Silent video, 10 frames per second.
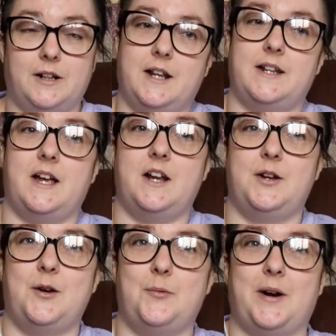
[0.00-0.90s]
and then
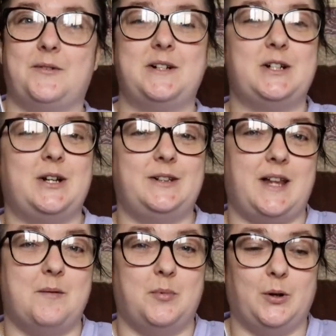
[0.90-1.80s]
when I returned
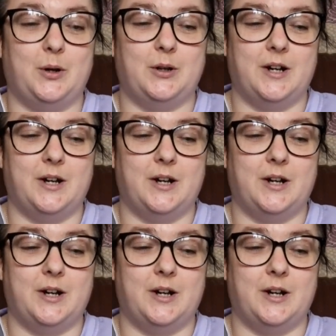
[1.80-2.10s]
that book,